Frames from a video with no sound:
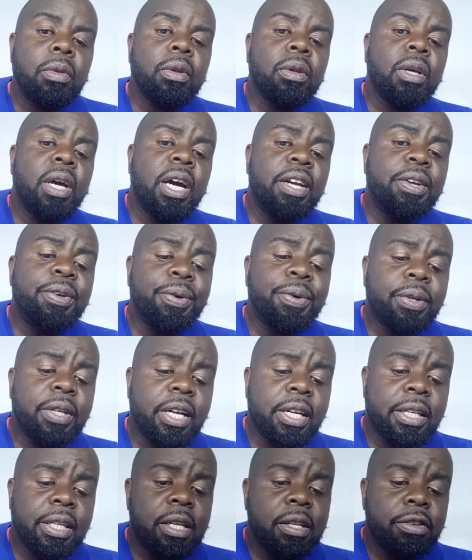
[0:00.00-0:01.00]
A doctor
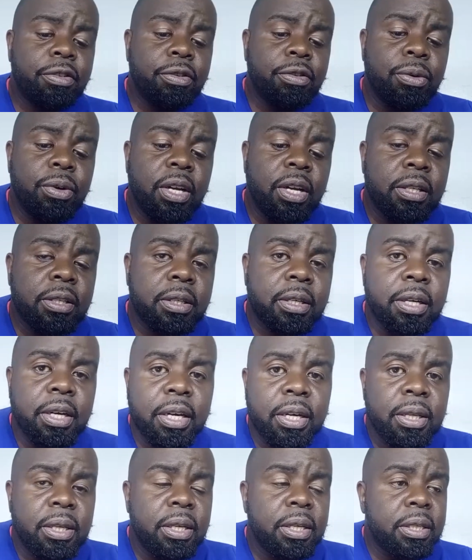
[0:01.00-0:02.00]
tells you, let's
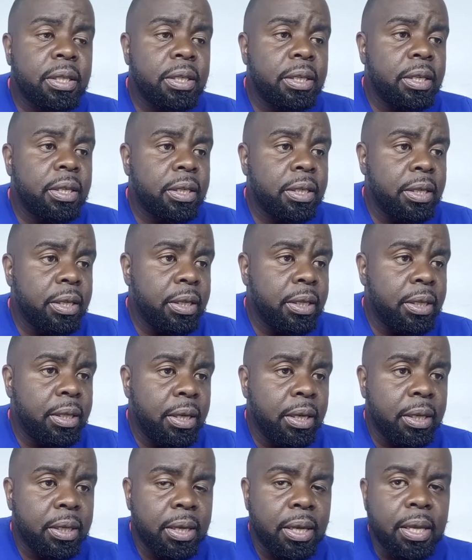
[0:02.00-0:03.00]
screen this,
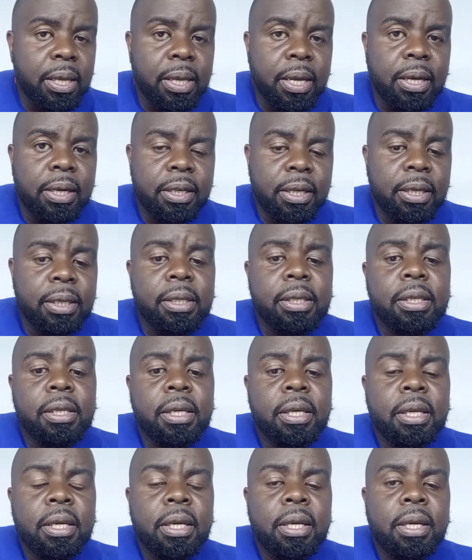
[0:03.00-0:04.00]
and this.
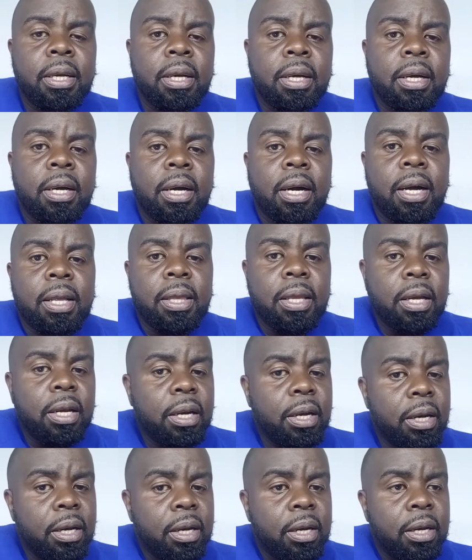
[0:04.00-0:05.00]
And
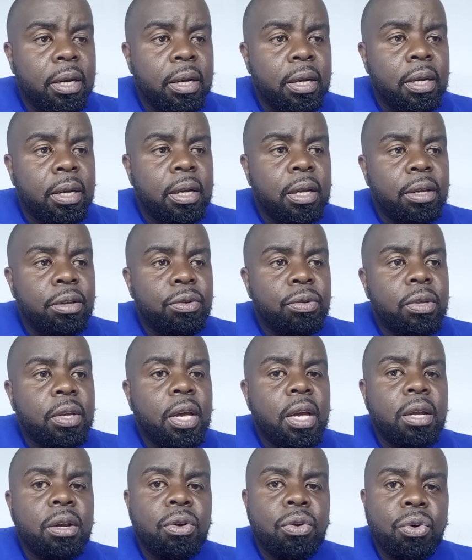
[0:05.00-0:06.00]
then you
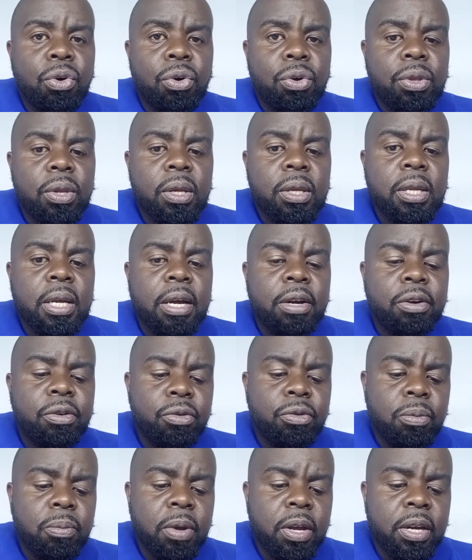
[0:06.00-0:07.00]
say, no, these are
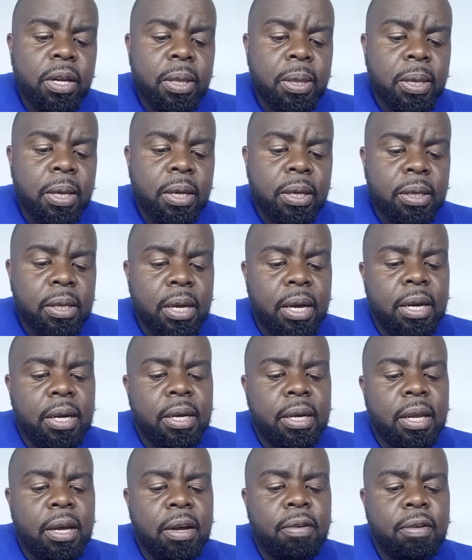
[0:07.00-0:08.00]
too many things and
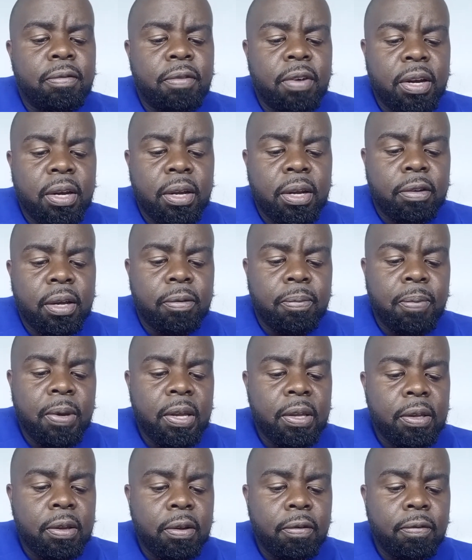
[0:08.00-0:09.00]
they are very
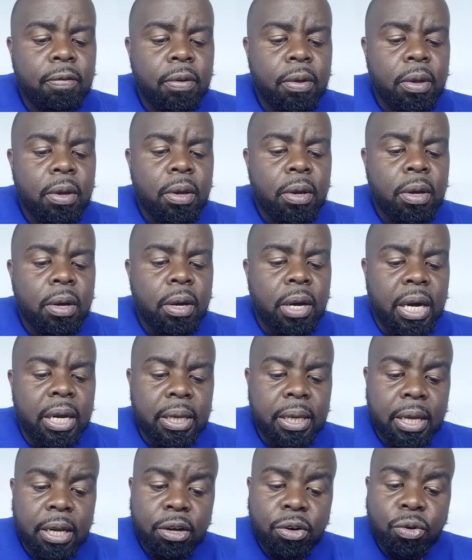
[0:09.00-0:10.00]
expensive. And
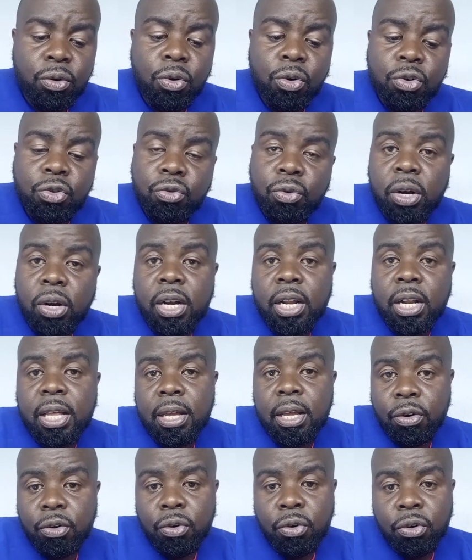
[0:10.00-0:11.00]
then you go to
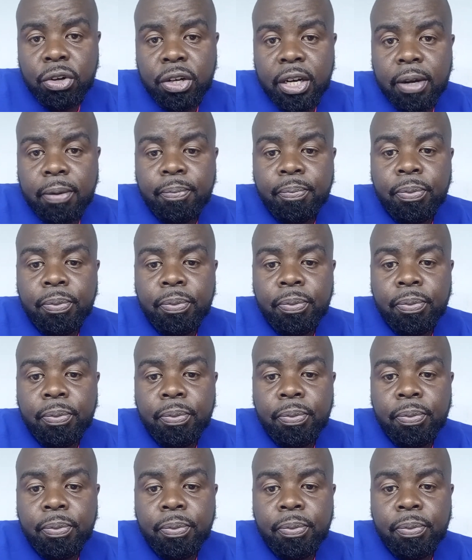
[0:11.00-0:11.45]
another doctor,